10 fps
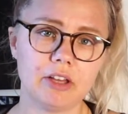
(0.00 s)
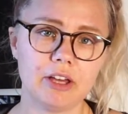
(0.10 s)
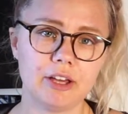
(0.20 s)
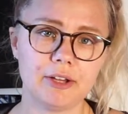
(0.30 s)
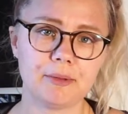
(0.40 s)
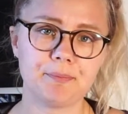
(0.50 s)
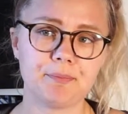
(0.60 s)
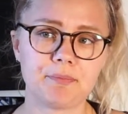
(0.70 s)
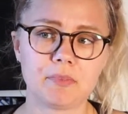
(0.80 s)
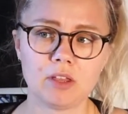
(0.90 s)

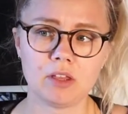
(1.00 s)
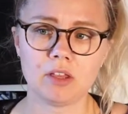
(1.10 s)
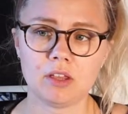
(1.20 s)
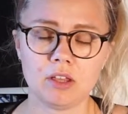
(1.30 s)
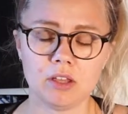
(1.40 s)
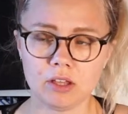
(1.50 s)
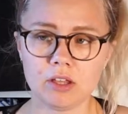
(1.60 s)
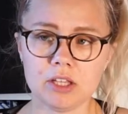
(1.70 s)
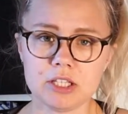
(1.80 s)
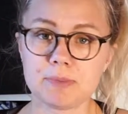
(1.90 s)

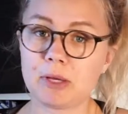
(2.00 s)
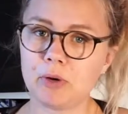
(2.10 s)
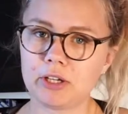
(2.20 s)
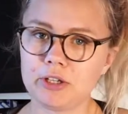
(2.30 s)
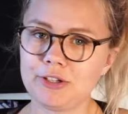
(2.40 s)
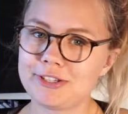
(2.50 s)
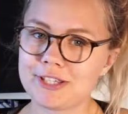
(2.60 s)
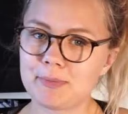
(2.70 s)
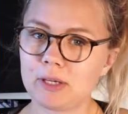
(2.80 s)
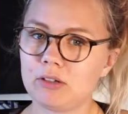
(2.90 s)
It's been quite good because
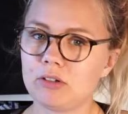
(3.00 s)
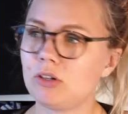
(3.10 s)
it's been